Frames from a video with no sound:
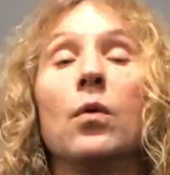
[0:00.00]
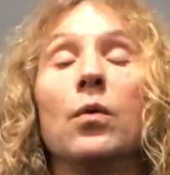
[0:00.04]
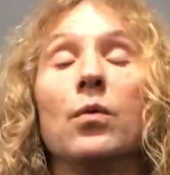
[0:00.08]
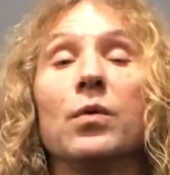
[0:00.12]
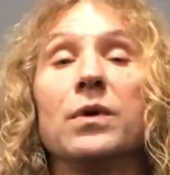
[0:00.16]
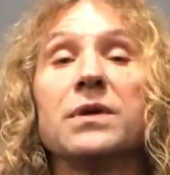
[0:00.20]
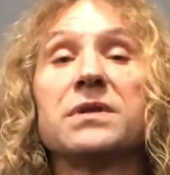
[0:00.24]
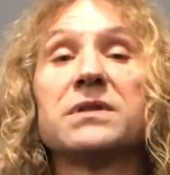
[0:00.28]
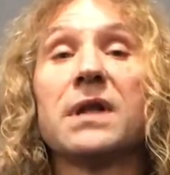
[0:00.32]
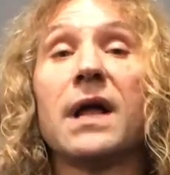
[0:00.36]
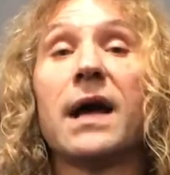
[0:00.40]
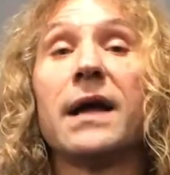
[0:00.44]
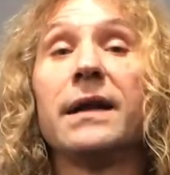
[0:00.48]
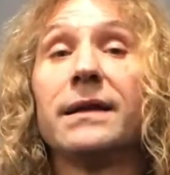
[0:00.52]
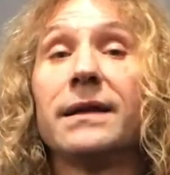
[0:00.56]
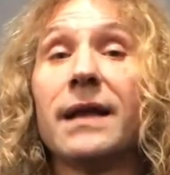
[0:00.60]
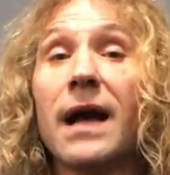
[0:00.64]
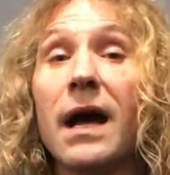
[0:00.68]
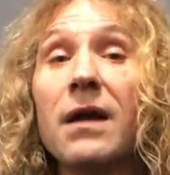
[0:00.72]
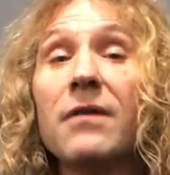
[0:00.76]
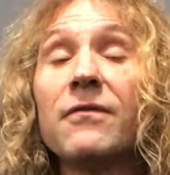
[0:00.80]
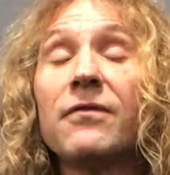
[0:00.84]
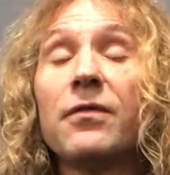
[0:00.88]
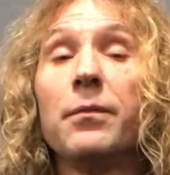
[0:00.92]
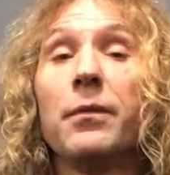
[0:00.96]
Slide
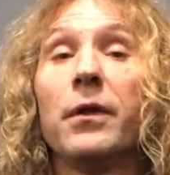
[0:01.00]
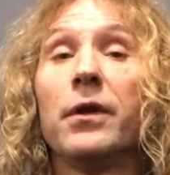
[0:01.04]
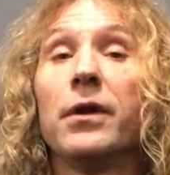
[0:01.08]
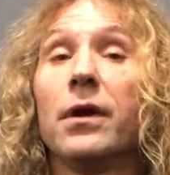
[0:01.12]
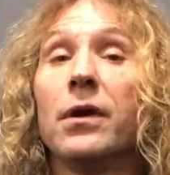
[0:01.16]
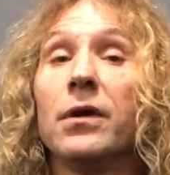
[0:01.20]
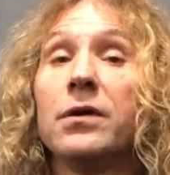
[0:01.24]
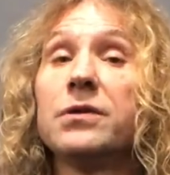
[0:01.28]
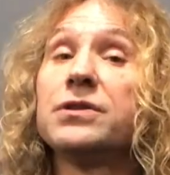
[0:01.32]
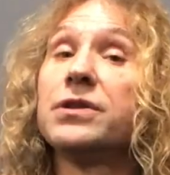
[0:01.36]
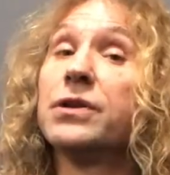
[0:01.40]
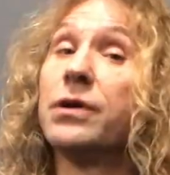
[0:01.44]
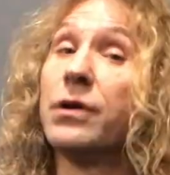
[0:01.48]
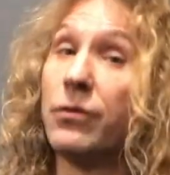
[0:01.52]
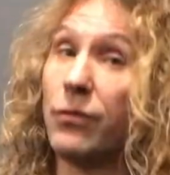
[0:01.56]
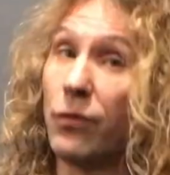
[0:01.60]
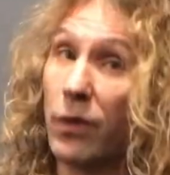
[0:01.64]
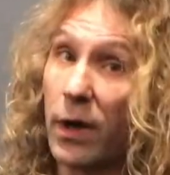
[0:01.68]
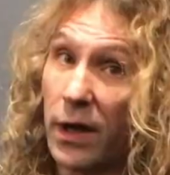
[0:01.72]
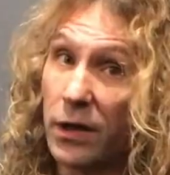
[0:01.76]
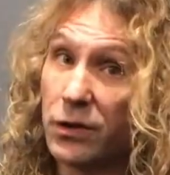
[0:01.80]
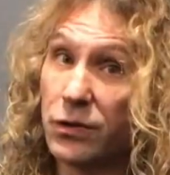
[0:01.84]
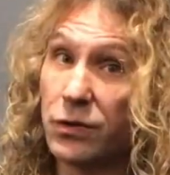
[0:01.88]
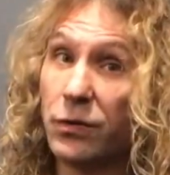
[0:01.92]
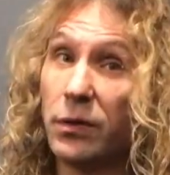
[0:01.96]
down from the notes, you
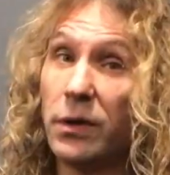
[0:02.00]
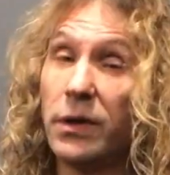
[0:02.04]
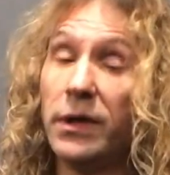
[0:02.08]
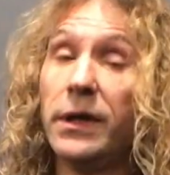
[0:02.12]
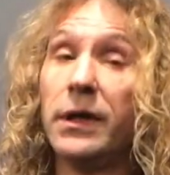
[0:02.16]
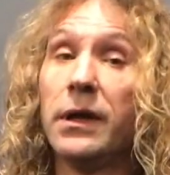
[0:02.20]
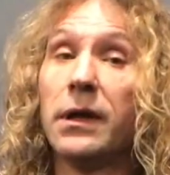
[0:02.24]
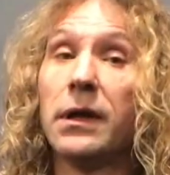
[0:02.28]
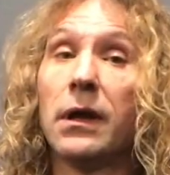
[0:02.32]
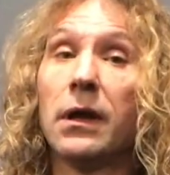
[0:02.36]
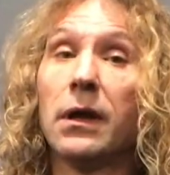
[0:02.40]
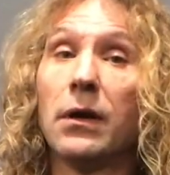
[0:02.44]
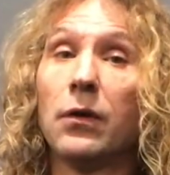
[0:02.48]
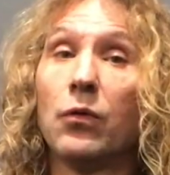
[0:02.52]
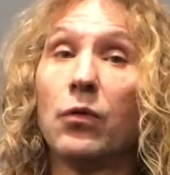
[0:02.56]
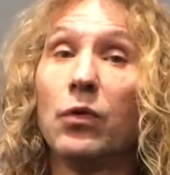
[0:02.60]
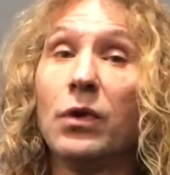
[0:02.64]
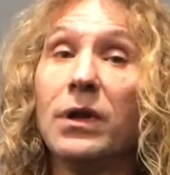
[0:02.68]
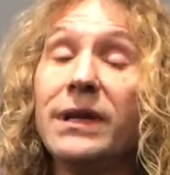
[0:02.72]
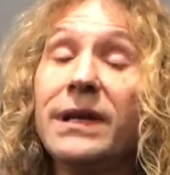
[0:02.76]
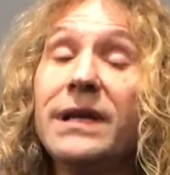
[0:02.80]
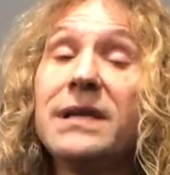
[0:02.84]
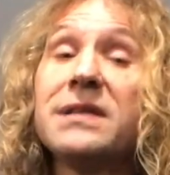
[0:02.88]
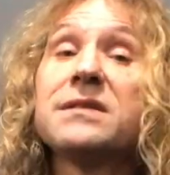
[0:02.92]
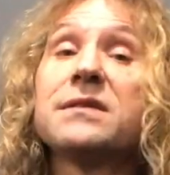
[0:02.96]
gradually
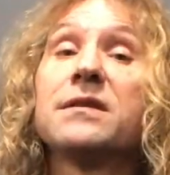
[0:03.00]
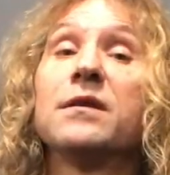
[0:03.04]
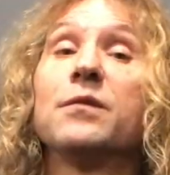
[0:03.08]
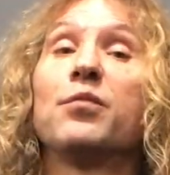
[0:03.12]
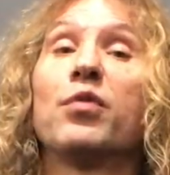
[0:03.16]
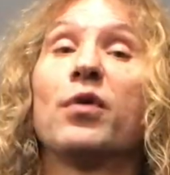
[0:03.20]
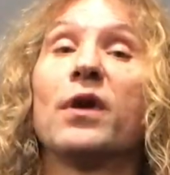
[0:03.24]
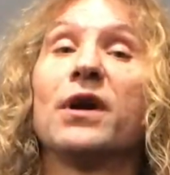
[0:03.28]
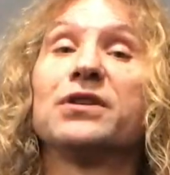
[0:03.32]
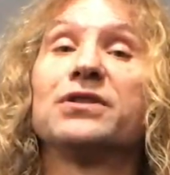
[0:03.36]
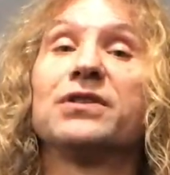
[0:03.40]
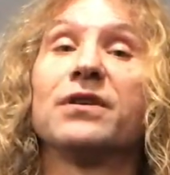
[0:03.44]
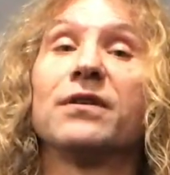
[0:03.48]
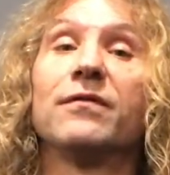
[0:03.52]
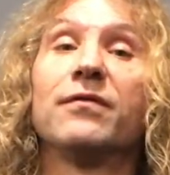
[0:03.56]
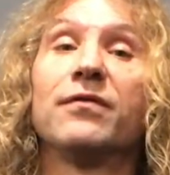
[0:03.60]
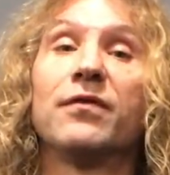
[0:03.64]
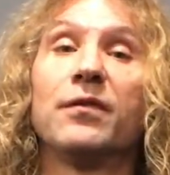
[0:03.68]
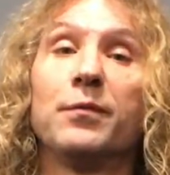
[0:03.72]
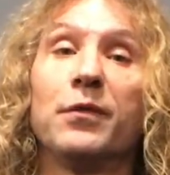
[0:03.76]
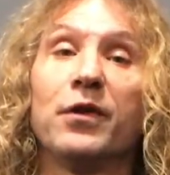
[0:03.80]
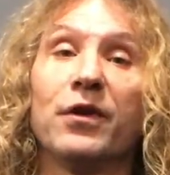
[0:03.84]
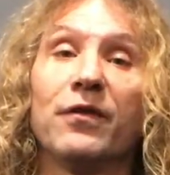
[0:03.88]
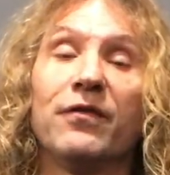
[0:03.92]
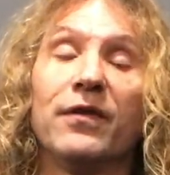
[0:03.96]
release the pressure
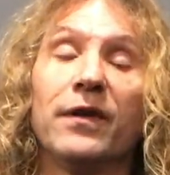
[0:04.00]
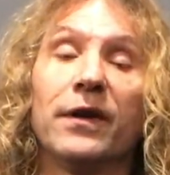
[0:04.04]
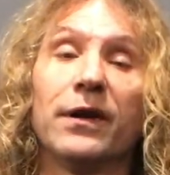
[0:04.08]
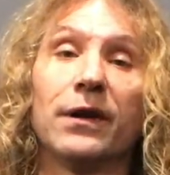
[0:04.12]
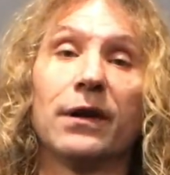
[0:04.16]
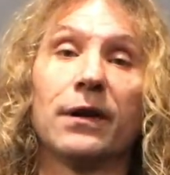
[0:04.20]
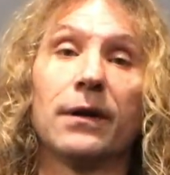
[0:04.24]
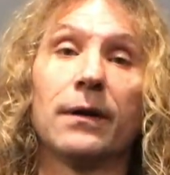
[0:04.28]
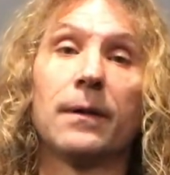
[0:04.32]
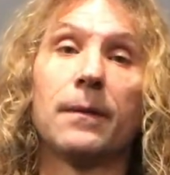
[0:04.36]
from your finger.